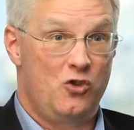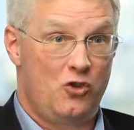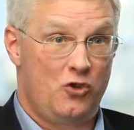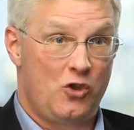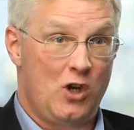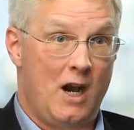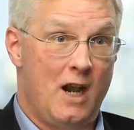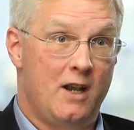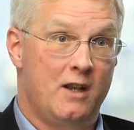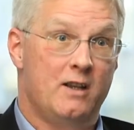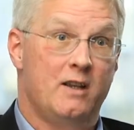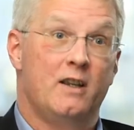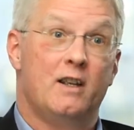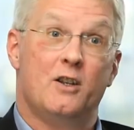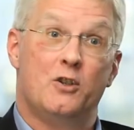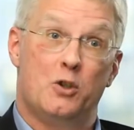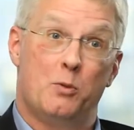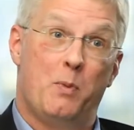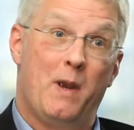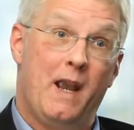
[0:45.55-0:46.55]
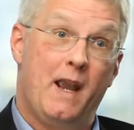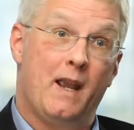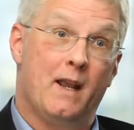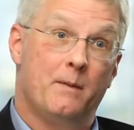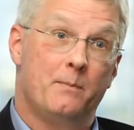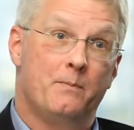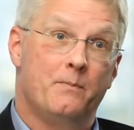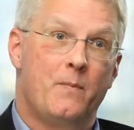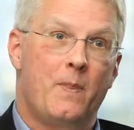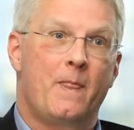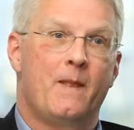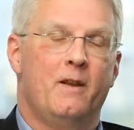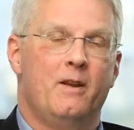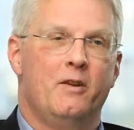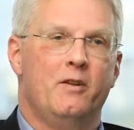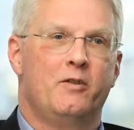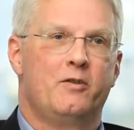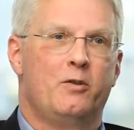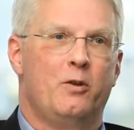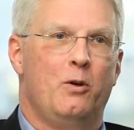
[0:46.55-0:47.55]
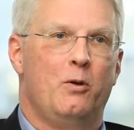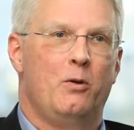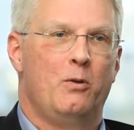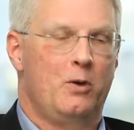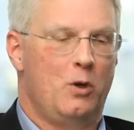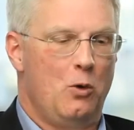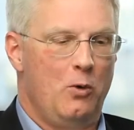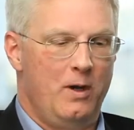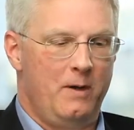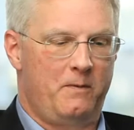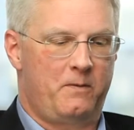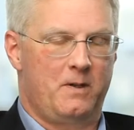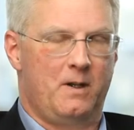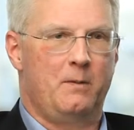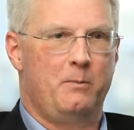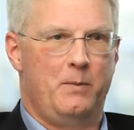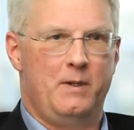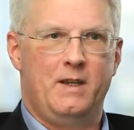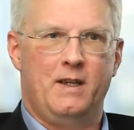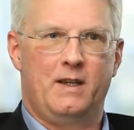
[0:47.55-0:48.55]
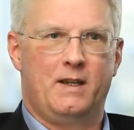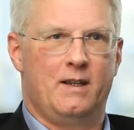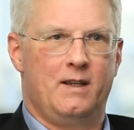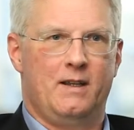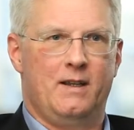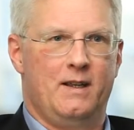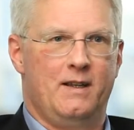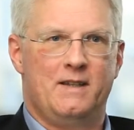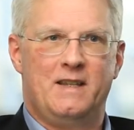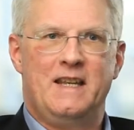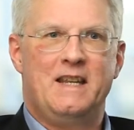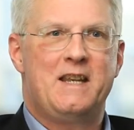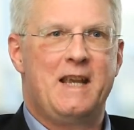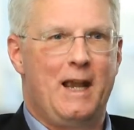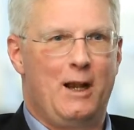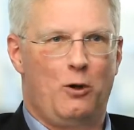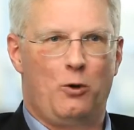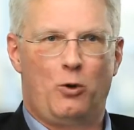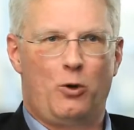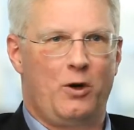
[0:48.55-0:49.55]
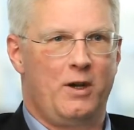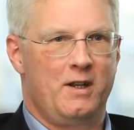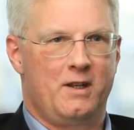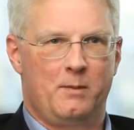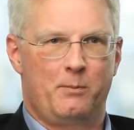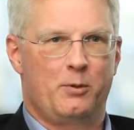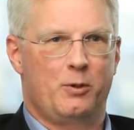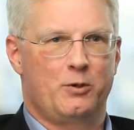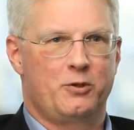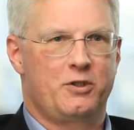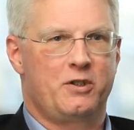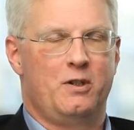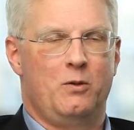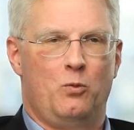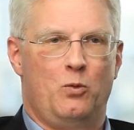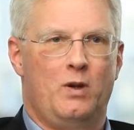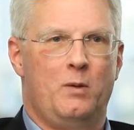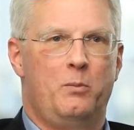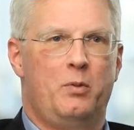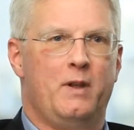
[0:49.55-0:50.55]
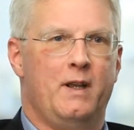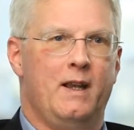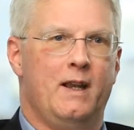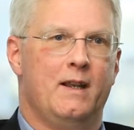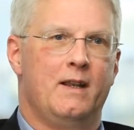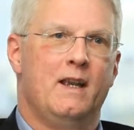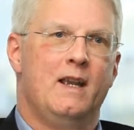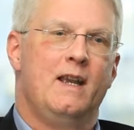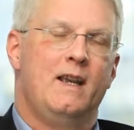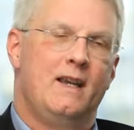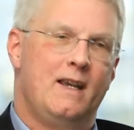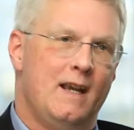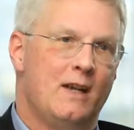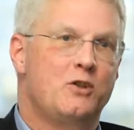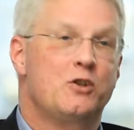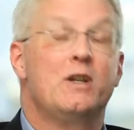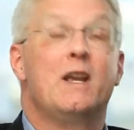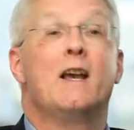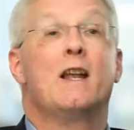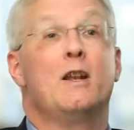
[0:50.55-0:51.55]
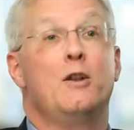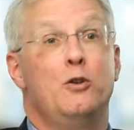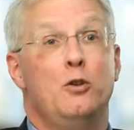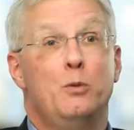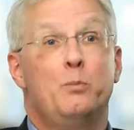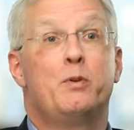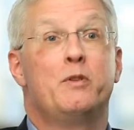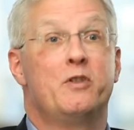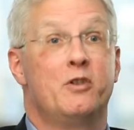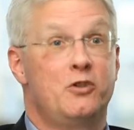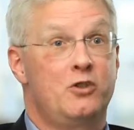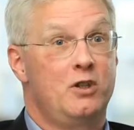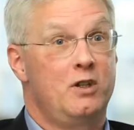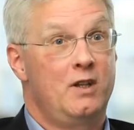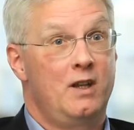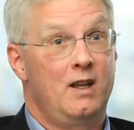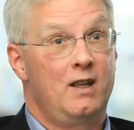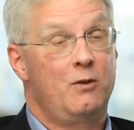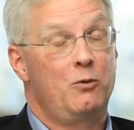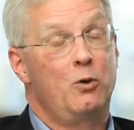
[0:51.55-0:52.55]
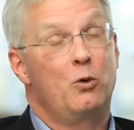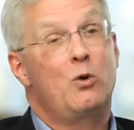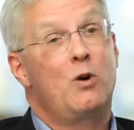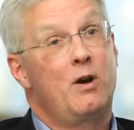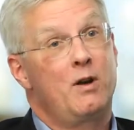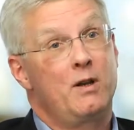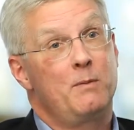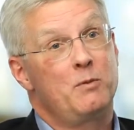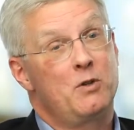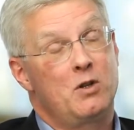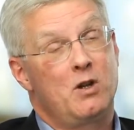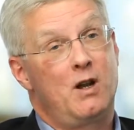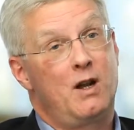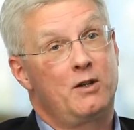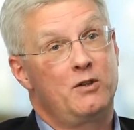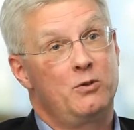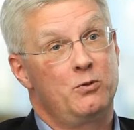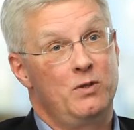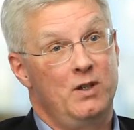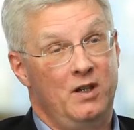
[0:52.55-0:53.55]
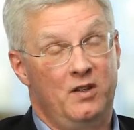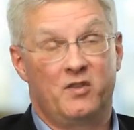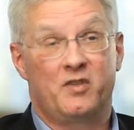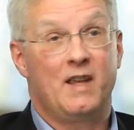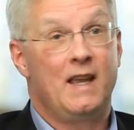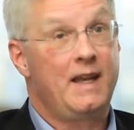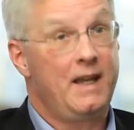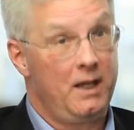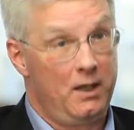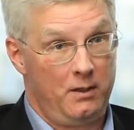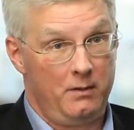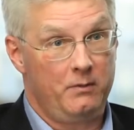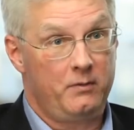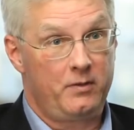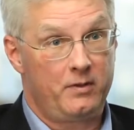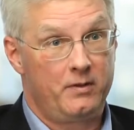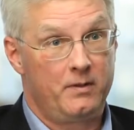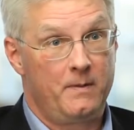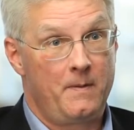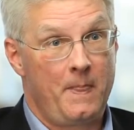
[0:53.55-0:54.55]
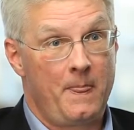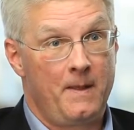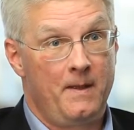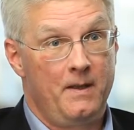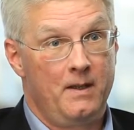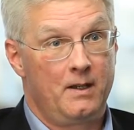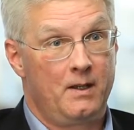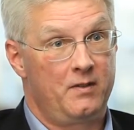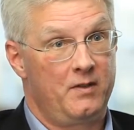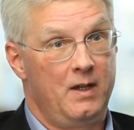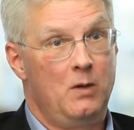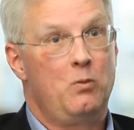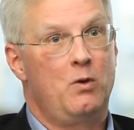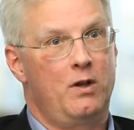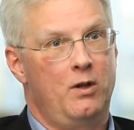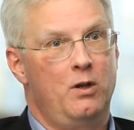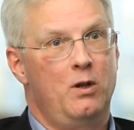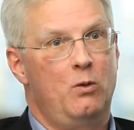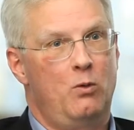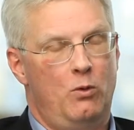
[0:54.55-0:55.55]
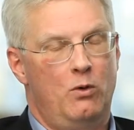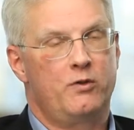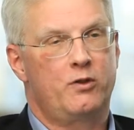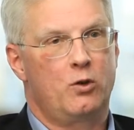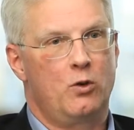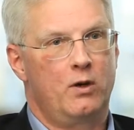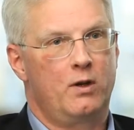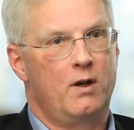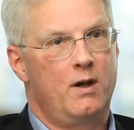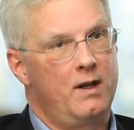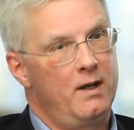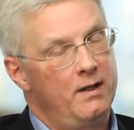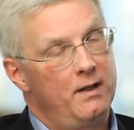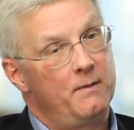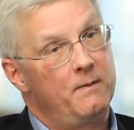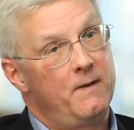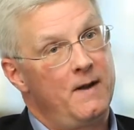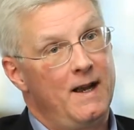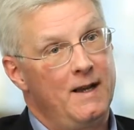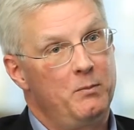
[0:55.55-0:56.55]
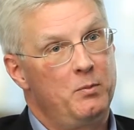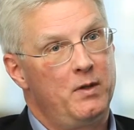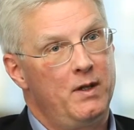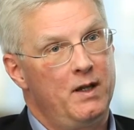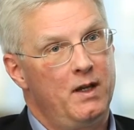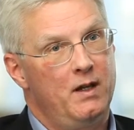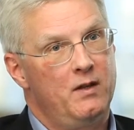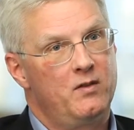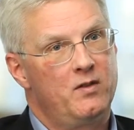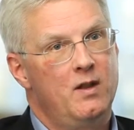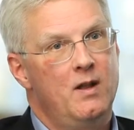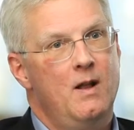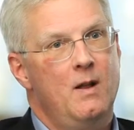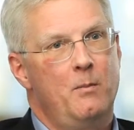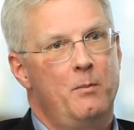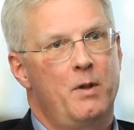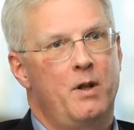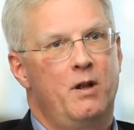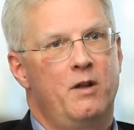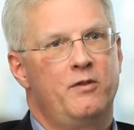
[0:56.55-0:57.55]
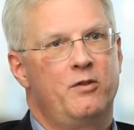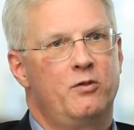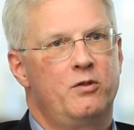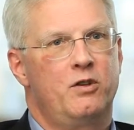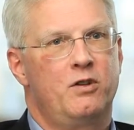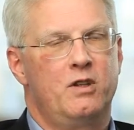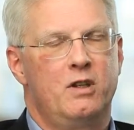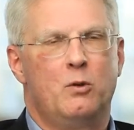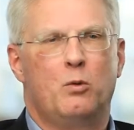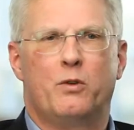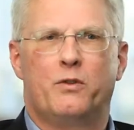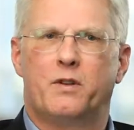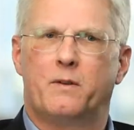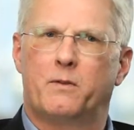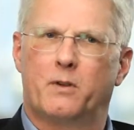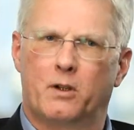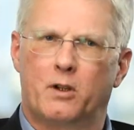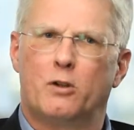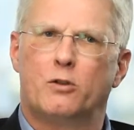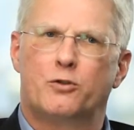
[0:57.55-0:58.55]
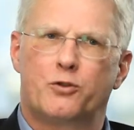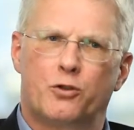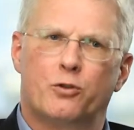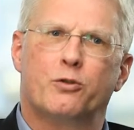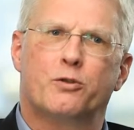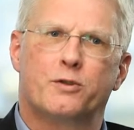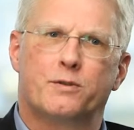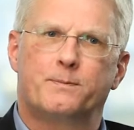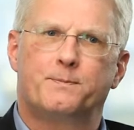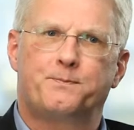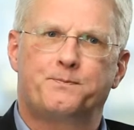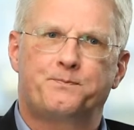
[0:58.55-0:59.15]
China and Japan. So going from being a detail-oriented person in one plant, he actually had a new position now that required him to talk to executives, because they want to know what was going on at the 5 plants, but also to deal with different cultures.